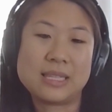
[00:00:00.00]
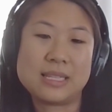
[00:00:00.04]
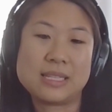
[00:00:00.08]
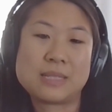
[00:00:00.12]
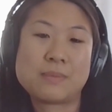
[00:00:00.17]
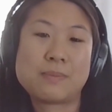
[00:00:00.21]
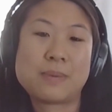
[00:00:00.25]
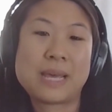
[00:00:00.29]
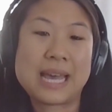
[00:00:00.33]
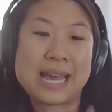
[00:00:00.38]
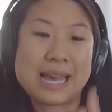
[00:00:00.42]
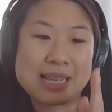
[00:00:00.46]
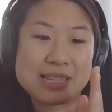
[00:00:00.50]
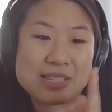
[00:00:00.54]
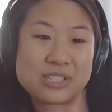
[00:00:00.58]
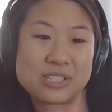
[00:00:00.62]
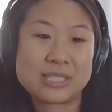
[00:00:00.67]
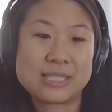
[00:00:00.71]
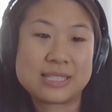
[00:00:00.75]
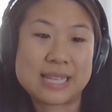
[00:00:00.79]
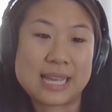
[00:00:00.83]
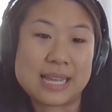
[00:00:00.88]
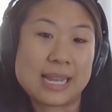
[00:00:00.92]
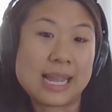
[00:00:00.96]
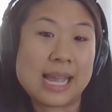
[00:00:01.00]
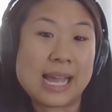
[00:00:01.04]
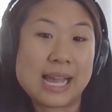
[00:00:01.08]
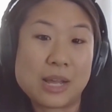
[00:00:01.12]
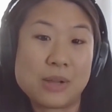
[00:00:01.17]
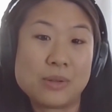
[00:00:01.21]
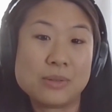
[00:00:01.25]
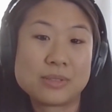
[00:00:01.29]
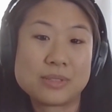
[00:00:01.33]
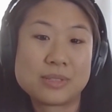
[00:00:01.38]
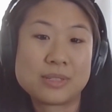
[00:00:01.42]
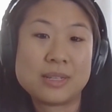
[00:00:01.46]
this path set
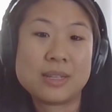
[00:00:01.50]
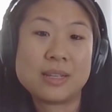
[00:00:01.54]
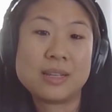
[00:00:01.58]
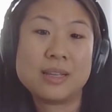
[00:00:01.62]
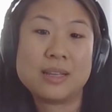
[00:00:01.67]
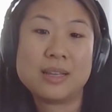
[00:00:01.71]
out.